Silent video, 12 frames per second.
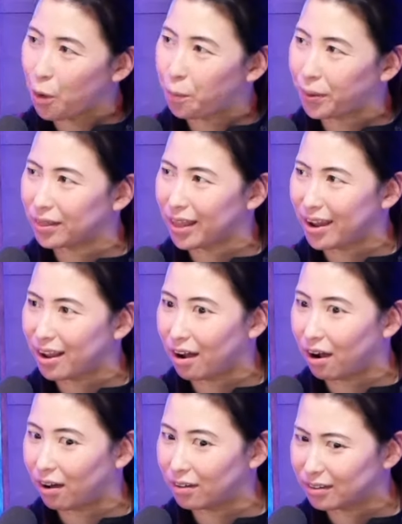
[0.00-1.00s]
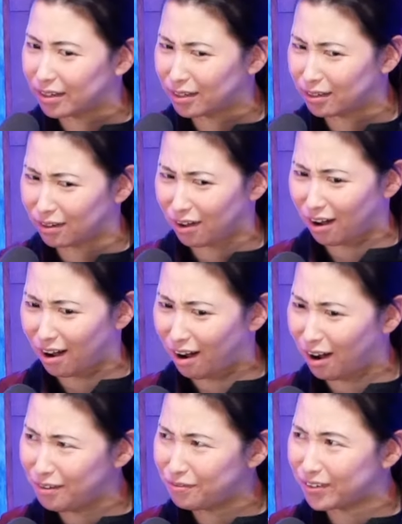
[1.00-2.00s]
but like a little
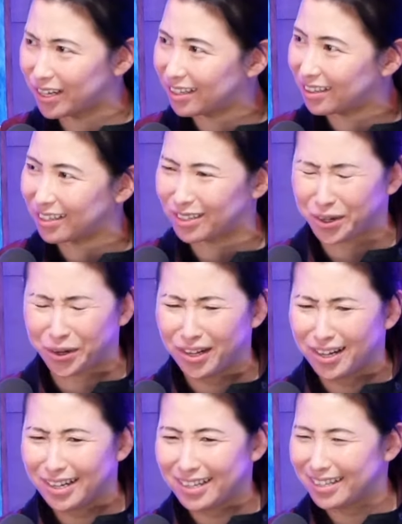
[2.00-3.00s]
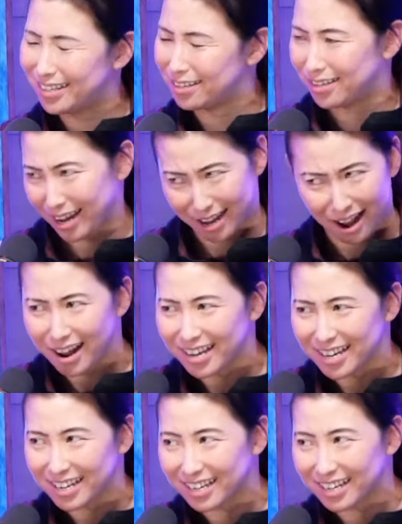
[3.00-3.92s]
off and a little psychotic.